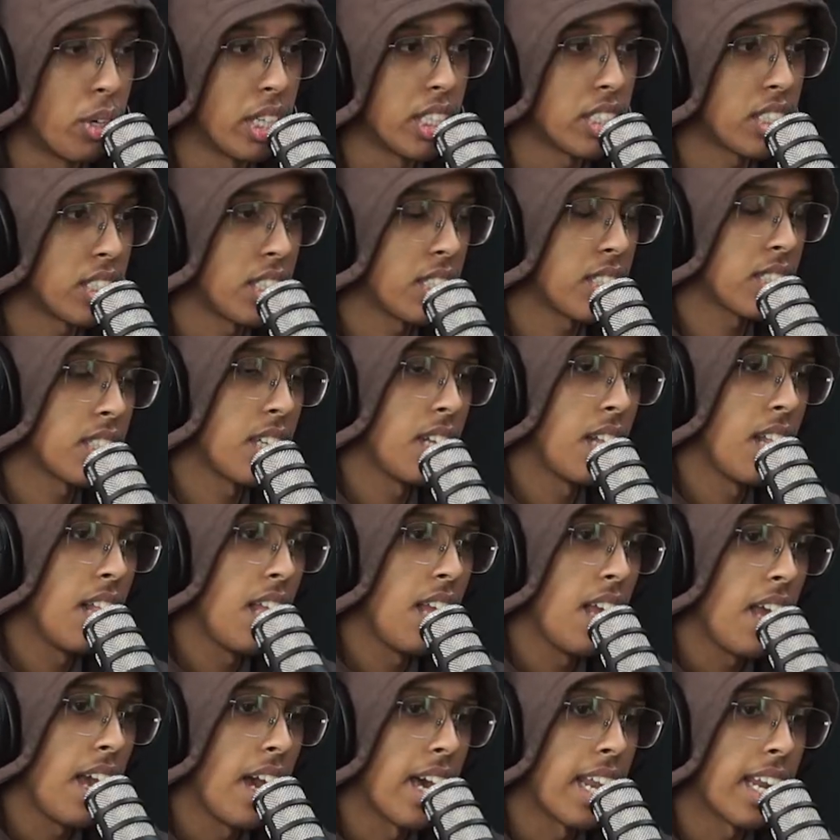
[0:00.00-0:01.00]
and shit. Yeah.
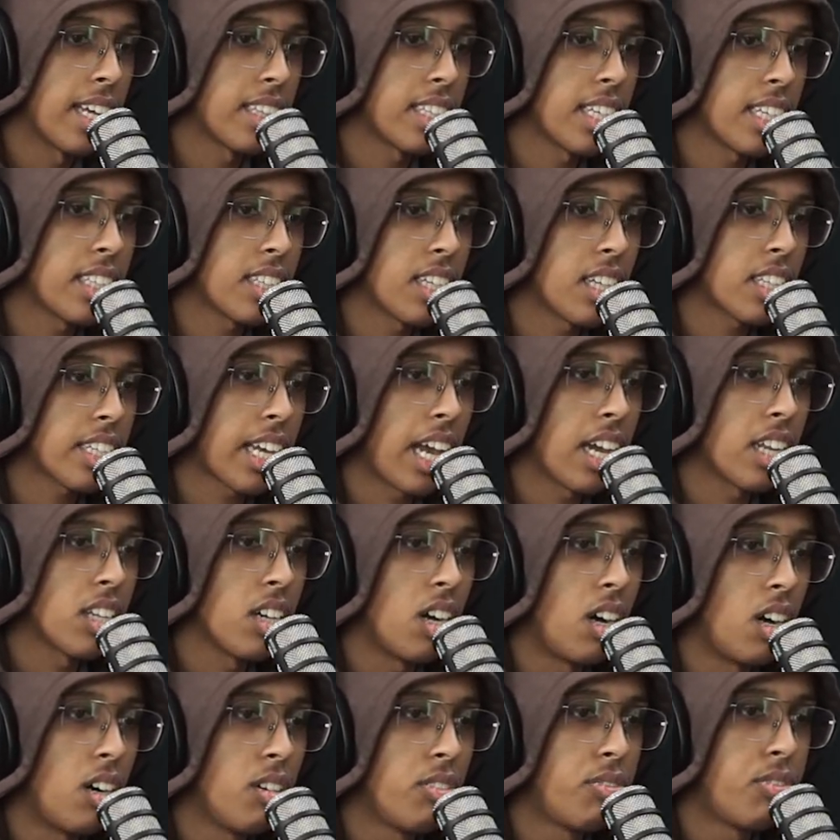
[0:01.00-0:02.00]
And I think that kind of
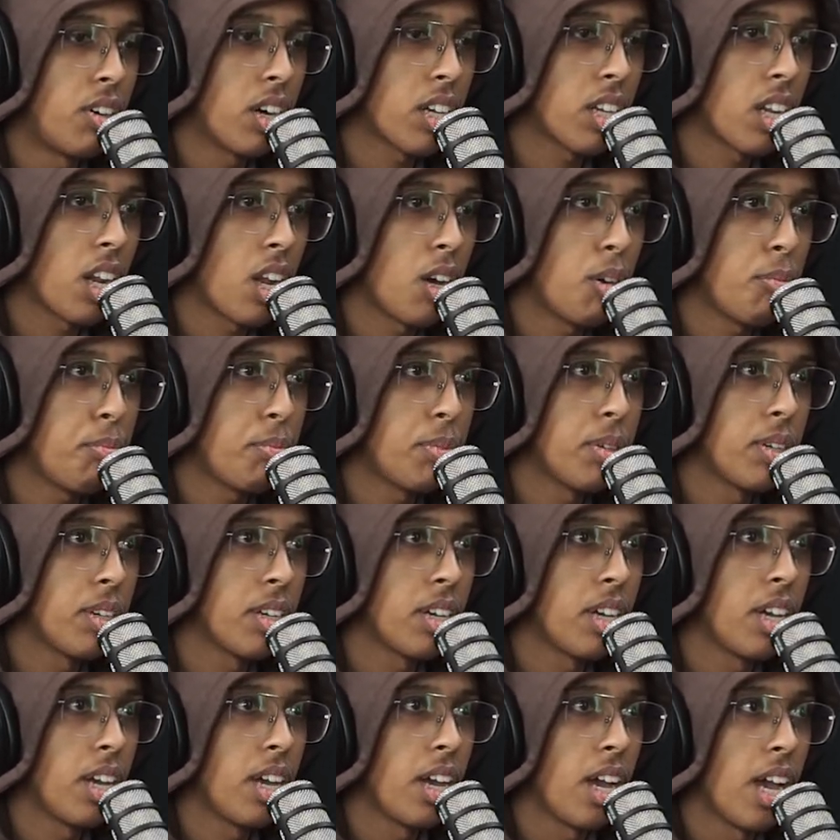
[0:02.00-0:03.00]
all fucked it up.
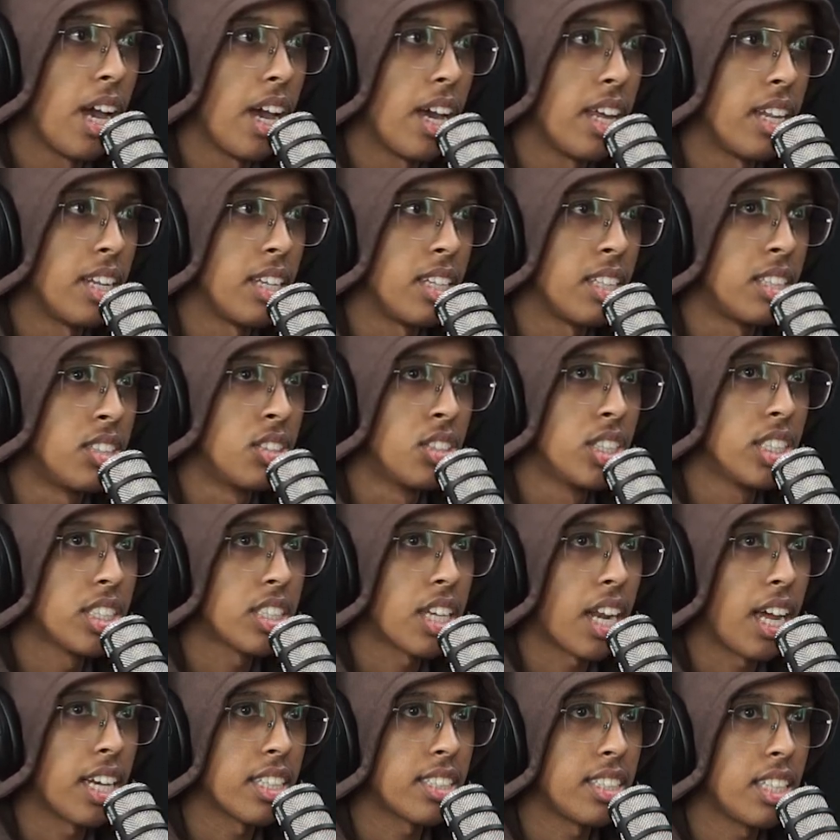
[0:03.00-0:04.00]
And the
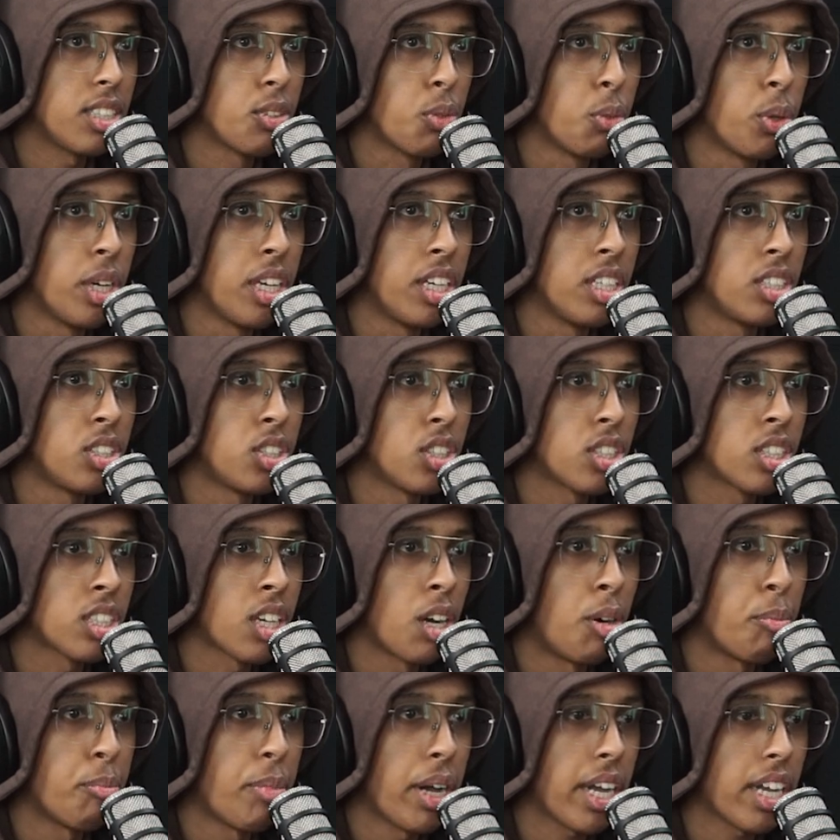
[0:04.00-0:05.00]
reason I said we should
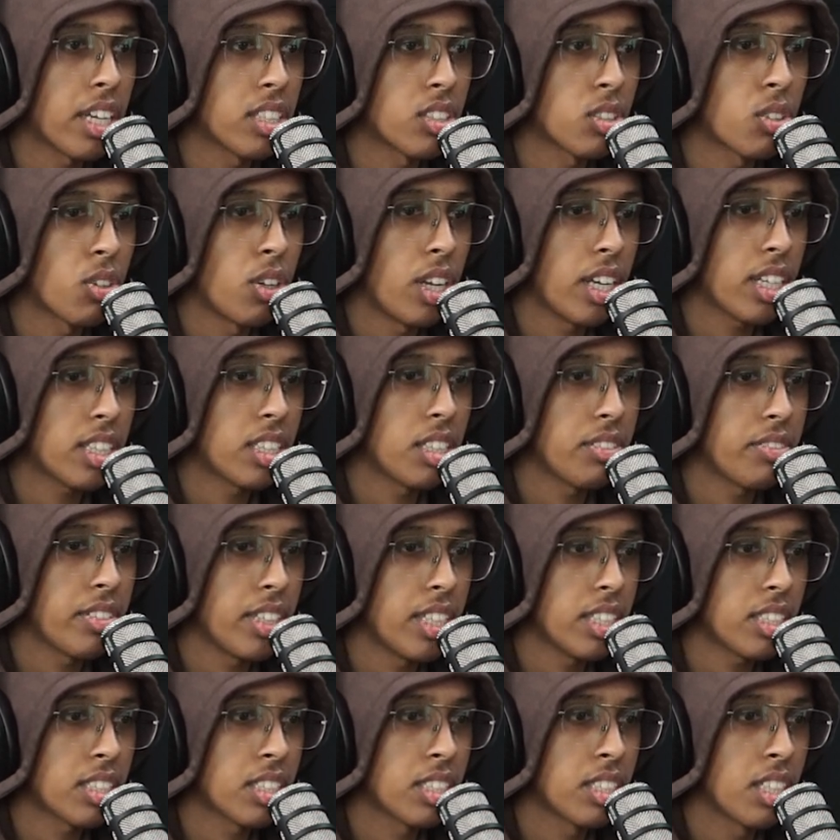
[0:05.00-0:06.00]
come back as a collective
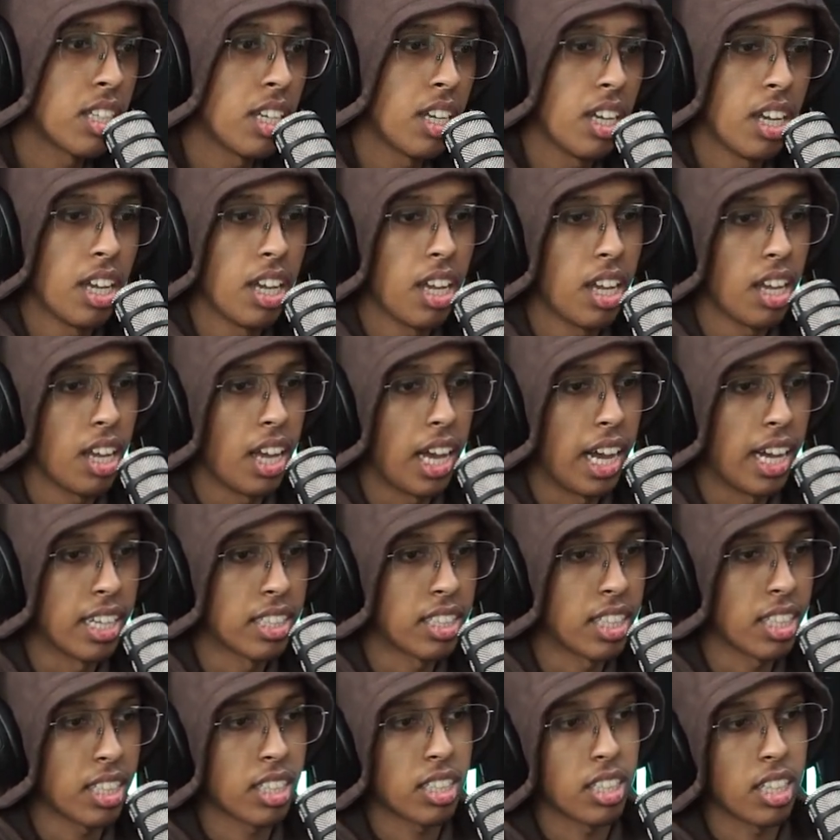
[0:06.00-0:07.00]
is, I
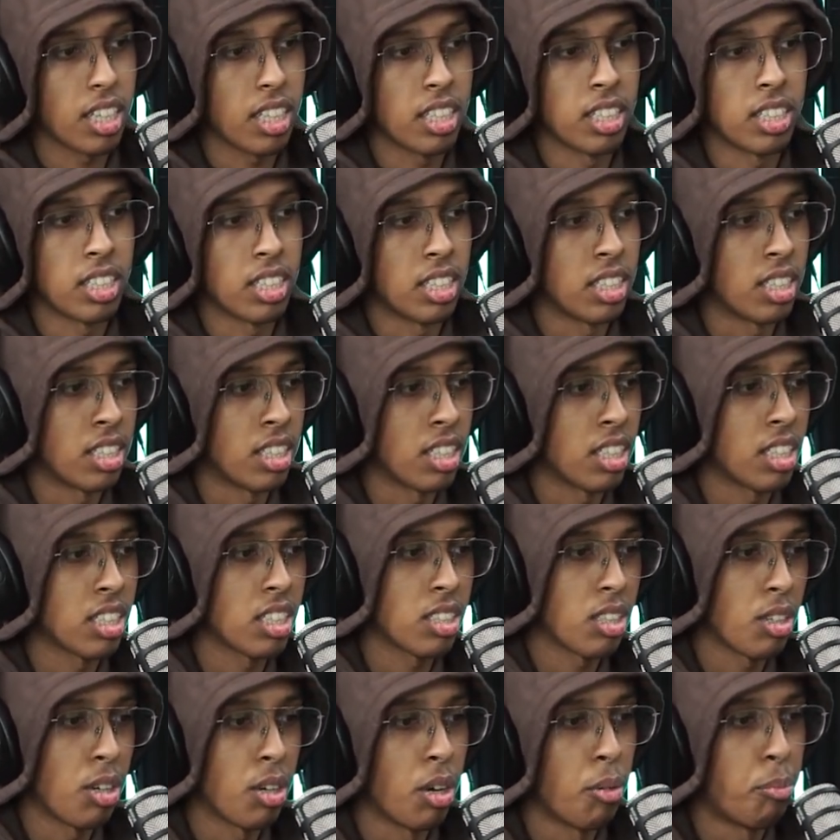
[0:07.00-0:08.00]
think in
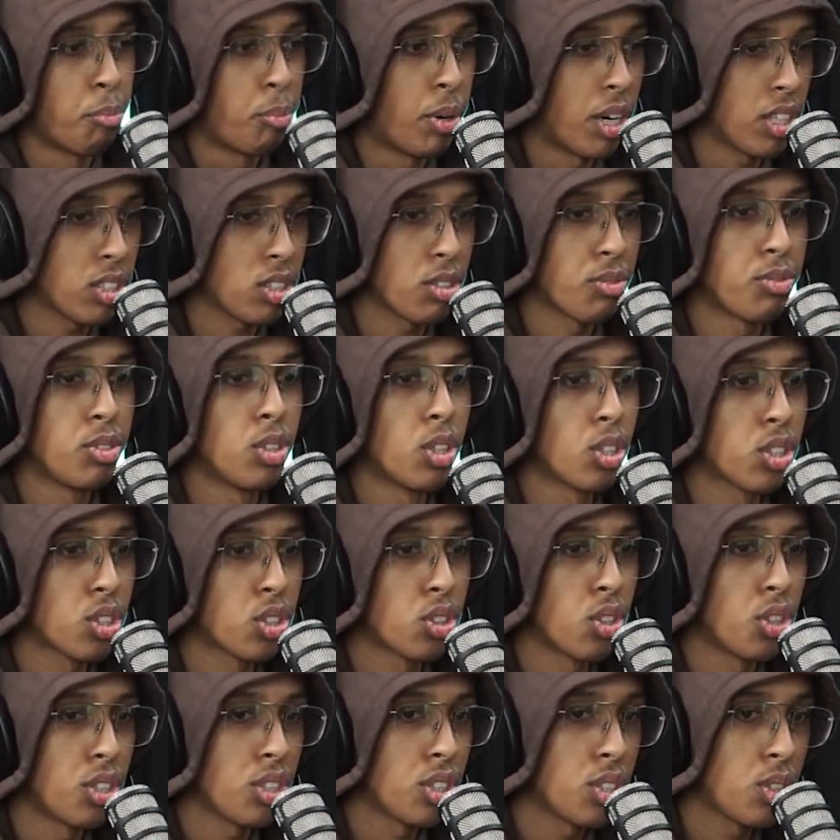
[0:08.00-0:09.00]
parts of your
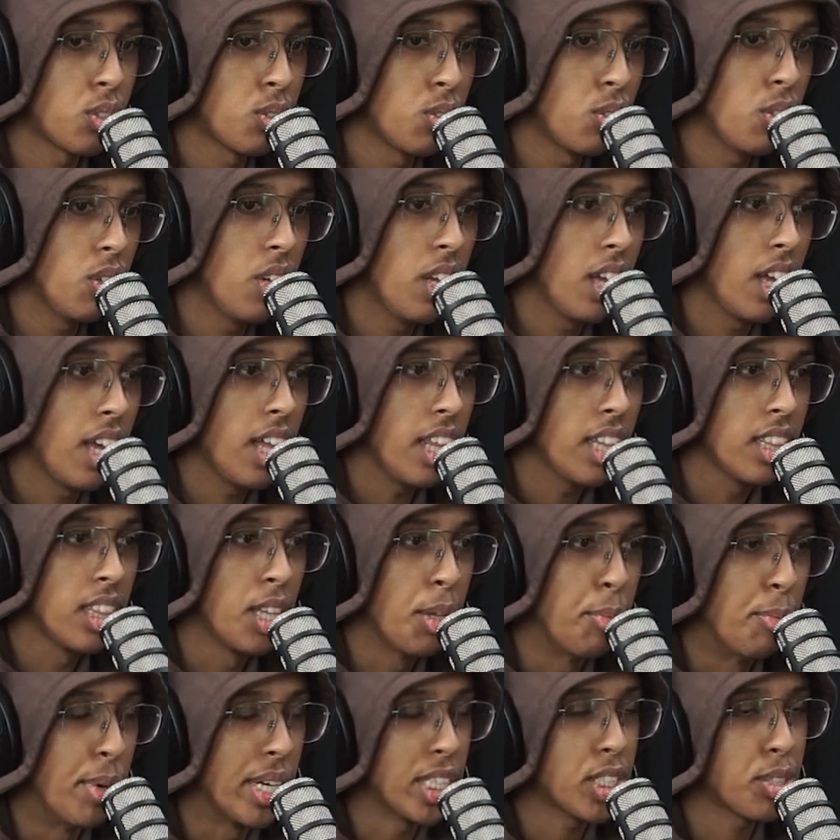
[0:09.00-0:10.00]
stories too,
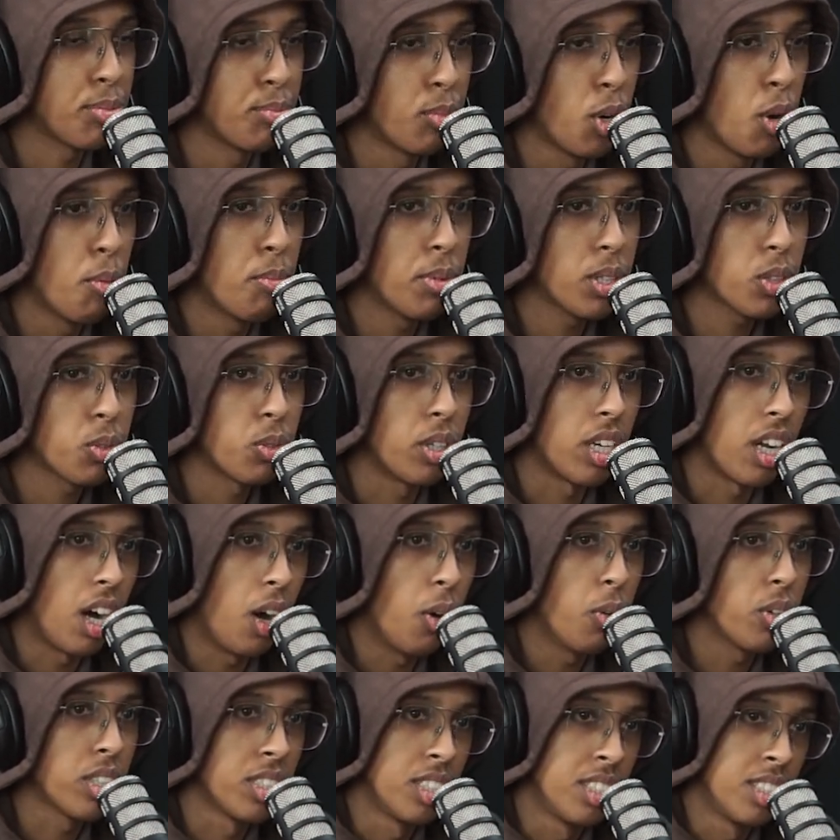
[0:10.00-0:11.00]
the best moments were
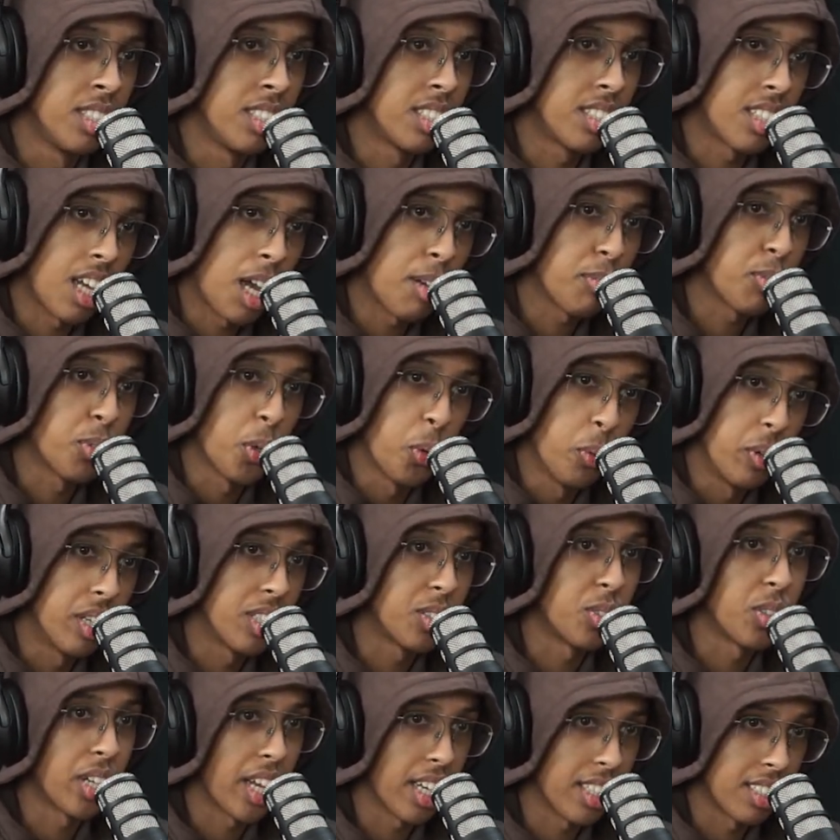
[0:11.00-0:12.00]
always the times we were
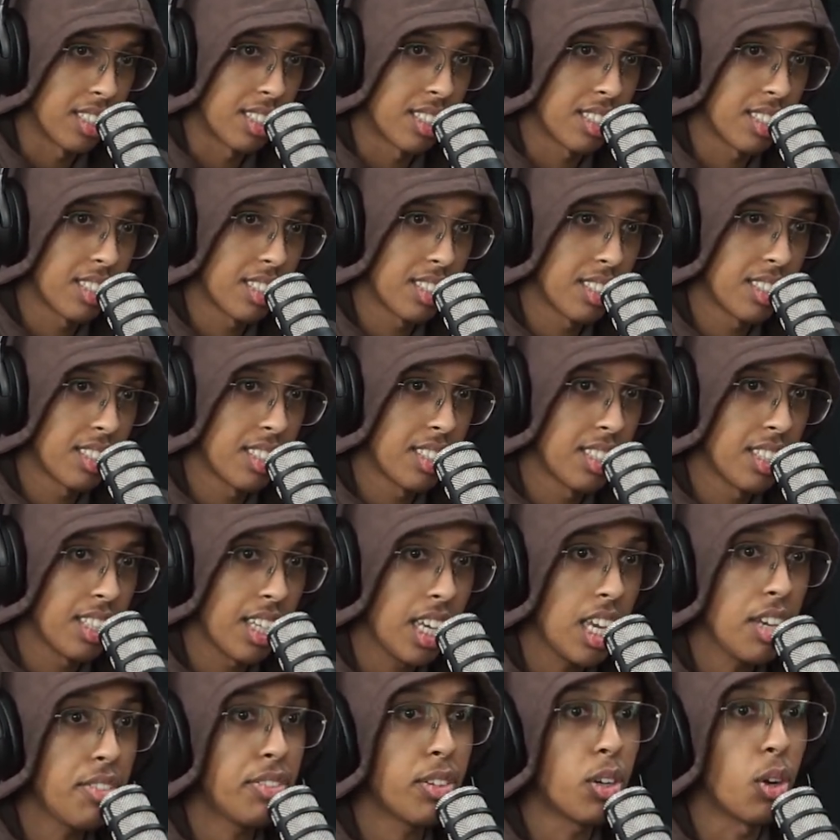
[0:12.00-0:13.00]
together.
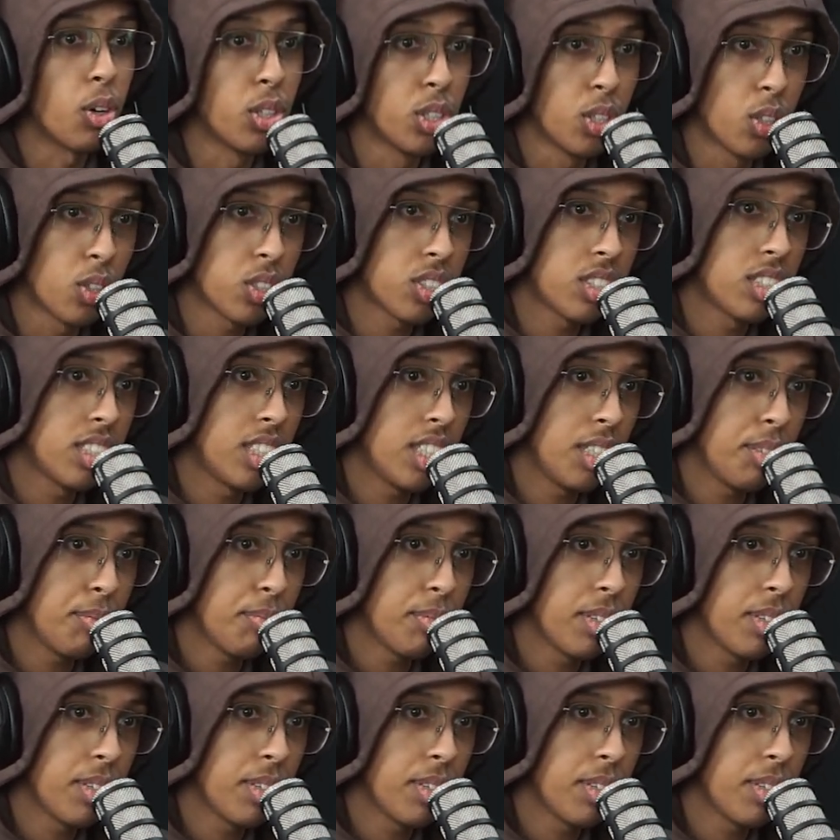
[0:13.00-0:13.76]
Even on your stream,